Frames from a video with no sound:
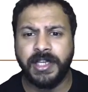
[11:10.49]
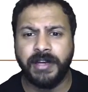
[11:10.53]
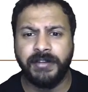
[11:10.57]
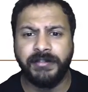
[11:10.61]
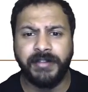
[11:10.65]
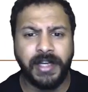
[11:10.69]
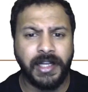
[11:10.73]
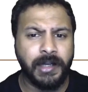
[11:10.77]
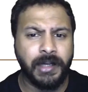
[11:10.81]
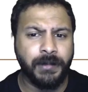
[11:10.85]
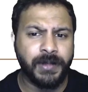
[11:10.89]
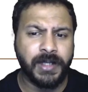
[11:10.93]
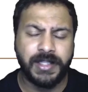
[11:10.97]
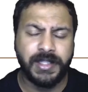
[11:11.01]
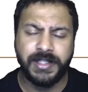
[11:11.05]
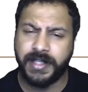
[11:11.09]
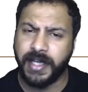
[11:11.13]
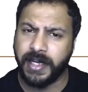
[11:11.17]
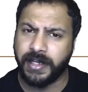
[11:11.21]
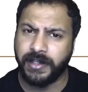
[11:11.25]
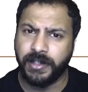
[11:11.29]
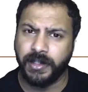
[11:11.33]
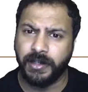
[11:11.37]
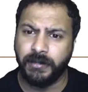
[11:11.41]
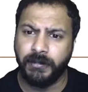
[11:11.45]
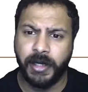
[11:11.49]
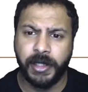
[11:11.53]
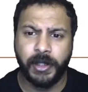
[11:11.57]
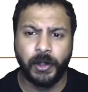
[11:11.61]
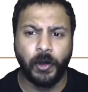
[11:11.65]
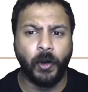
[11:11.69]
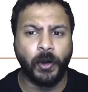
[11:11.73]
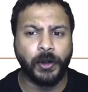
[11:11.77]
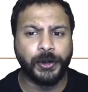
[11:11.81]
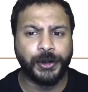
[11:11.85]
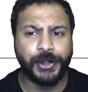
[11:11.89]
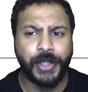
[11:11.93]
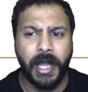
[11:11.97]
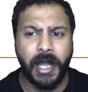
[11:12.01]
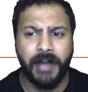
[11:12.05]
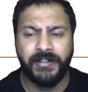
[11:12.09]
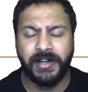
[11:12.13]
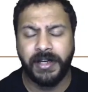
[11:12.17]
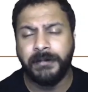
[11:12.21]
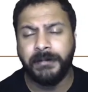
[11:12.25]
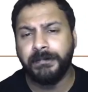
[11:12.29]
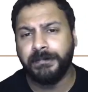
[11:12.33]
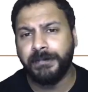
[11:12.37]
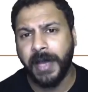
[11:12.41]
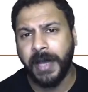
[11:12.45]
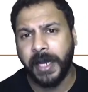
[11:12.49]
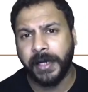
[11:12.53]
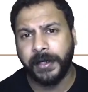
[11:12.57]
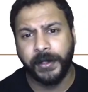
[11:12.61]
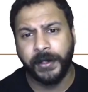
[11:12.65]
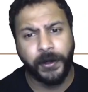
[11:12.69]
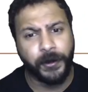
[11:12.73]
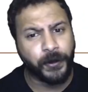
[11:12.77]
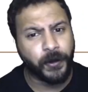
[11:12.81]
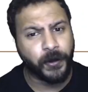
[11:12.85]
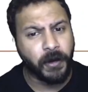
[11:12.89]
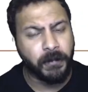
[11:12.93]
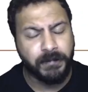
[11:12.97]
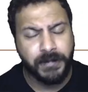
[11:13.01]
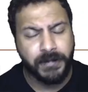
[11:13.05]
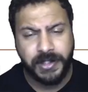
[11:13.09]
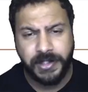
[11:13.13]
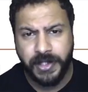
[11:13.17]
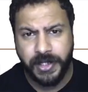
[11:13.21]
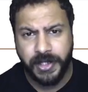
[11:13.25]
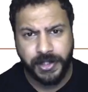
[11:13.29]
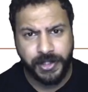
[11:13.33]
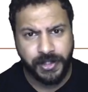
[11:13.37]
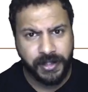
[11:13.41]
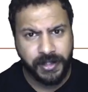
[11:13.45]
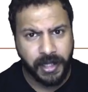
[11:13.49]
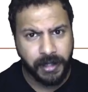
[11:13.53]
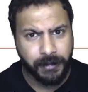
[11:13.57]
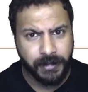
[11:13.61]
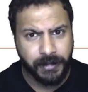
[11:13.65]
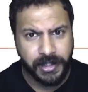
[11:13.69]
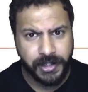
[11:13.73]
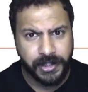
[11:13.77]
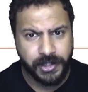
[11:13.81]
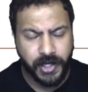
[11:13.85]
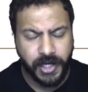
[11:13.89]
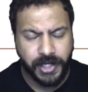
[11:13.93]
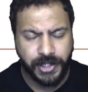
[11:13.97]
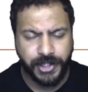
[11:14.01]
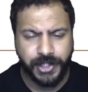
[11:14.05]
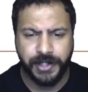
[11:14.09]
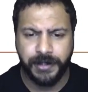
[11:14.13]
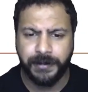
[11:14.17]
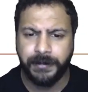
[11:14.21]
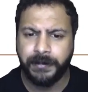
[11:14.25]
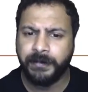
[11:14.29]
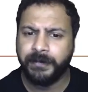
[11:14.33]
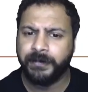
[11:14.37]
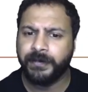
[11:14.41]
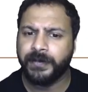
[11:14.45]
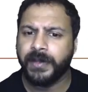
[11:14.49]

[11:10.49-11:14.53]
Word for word: available in the sector might also have an impact on compensation administration.